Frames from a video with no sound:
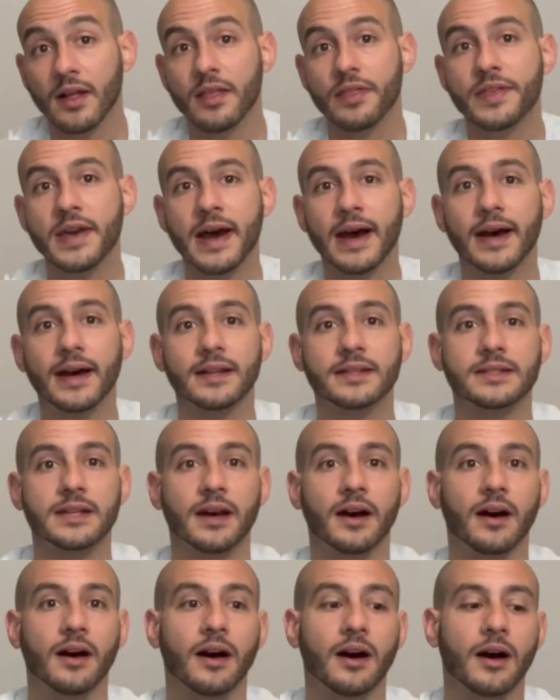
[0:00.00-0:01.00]
That
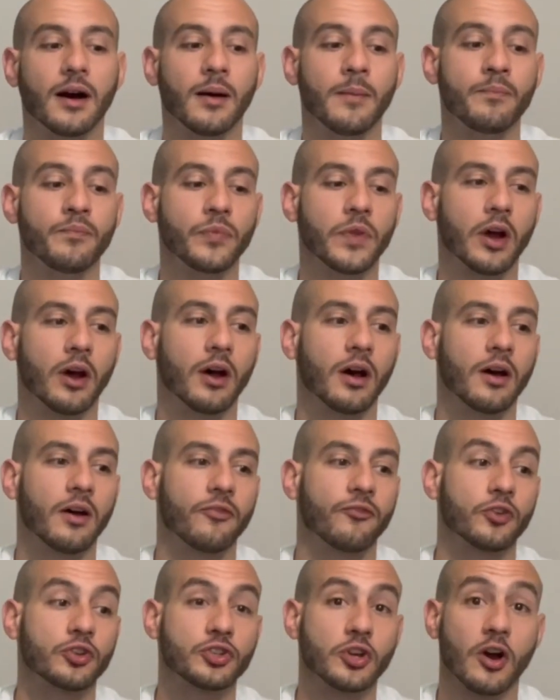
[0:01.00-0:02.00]

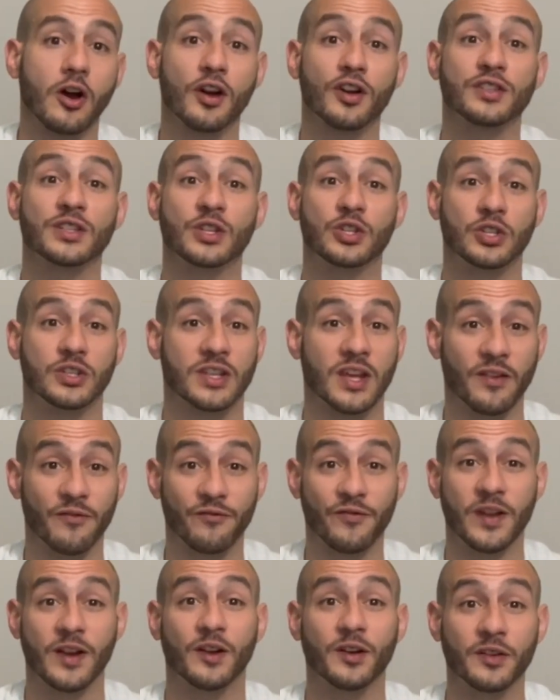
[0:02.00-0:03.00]
for dogs that just get
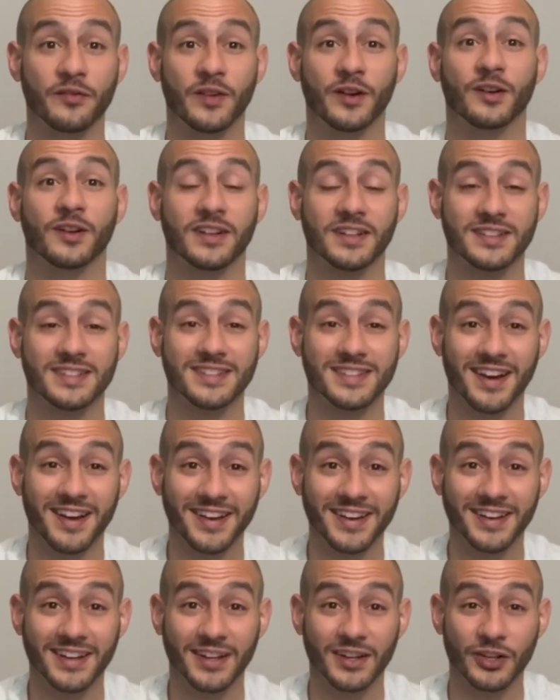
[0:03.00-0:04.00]
very, very
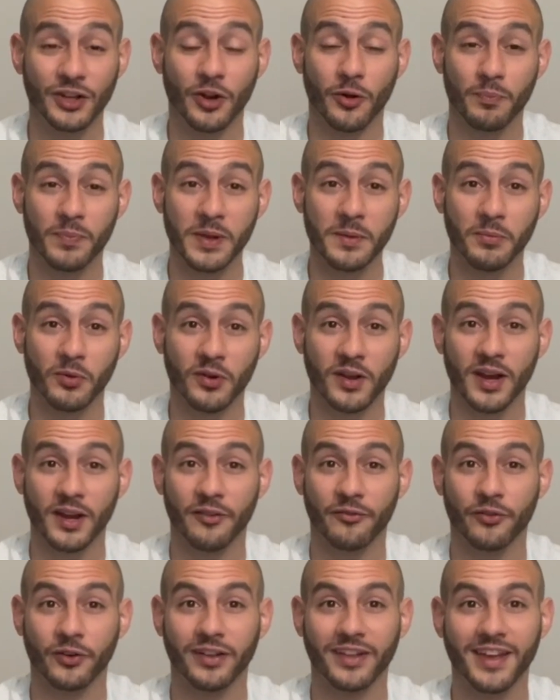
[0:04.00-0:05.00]
excited, people kind
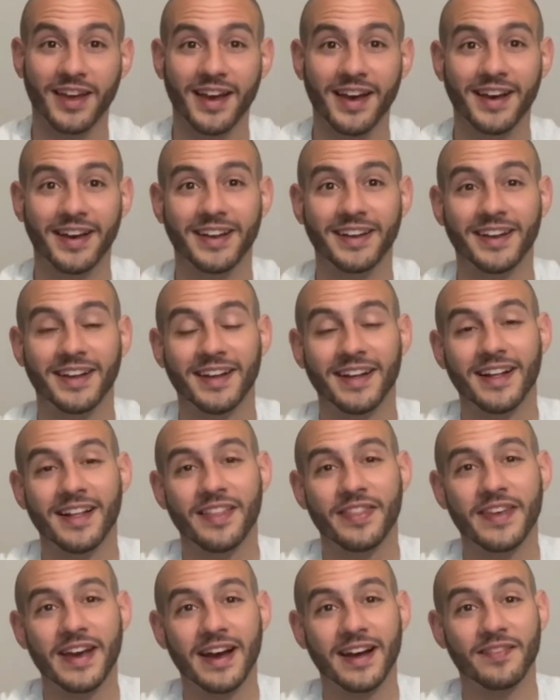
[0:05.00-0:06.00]
of forget
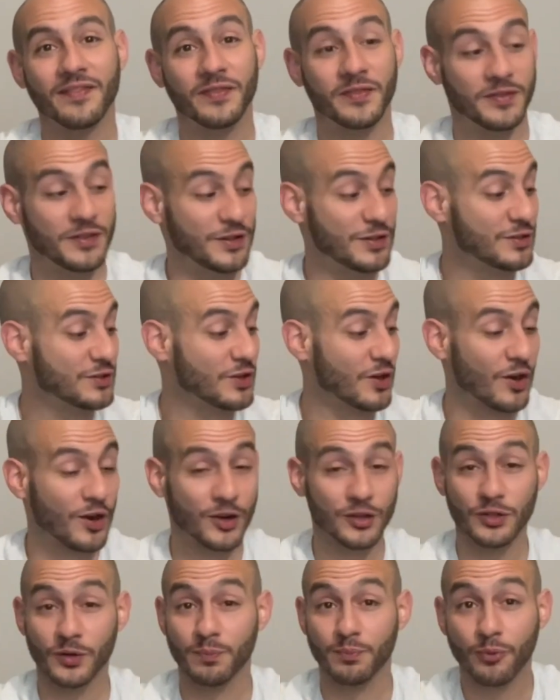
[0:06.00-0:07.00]
that these
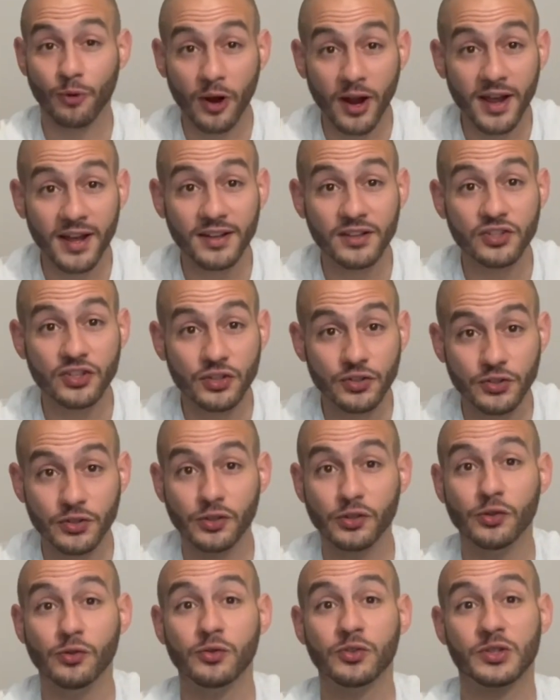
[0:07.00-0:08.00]
dogs are bred to
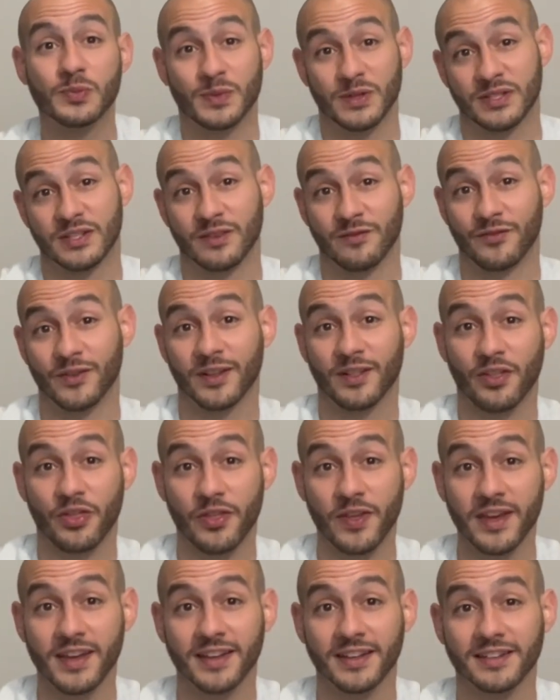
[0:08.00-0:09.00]
do specific
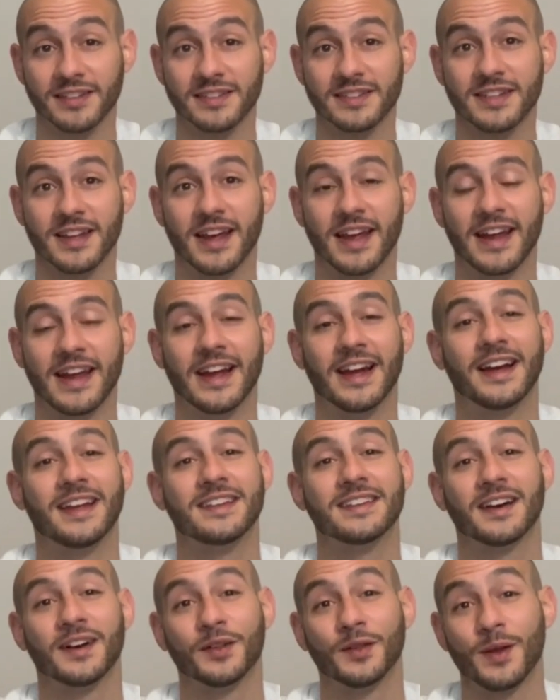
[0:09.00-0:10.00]
things.
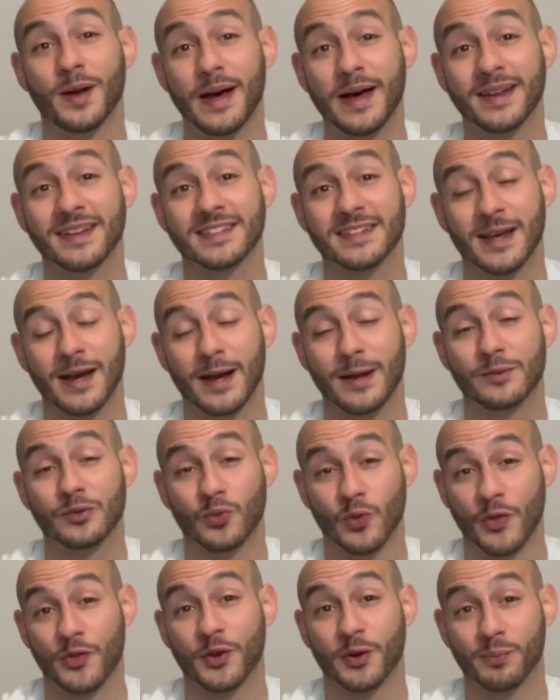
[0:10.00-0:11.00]
And a lot of times
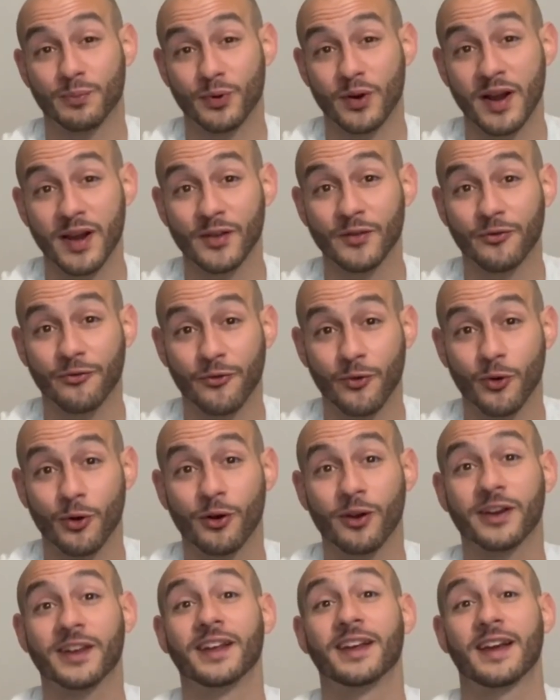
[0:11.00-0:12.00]
what they're bred
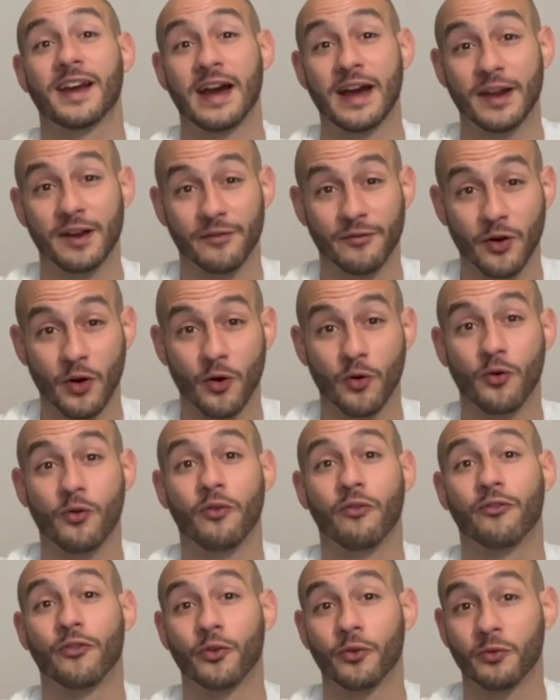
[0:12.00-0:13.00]
for can kind of
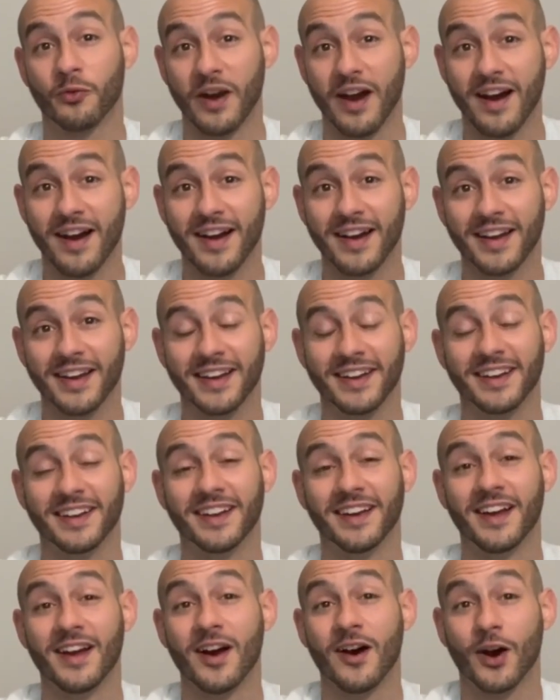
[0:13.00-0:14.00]
override
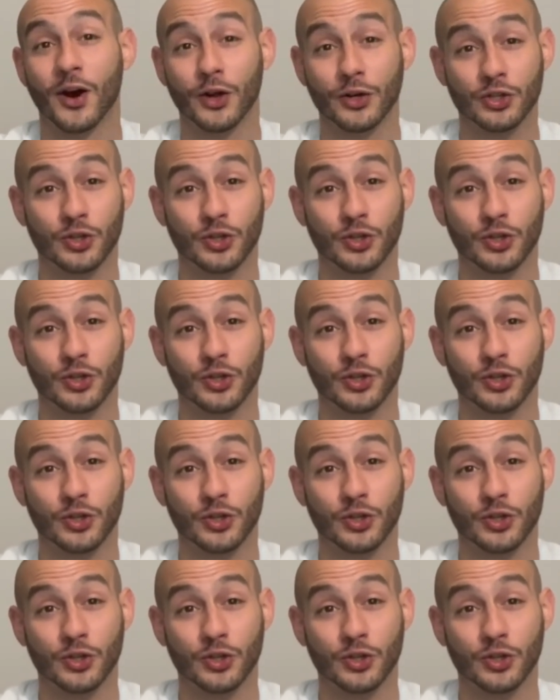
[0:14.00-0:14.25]
our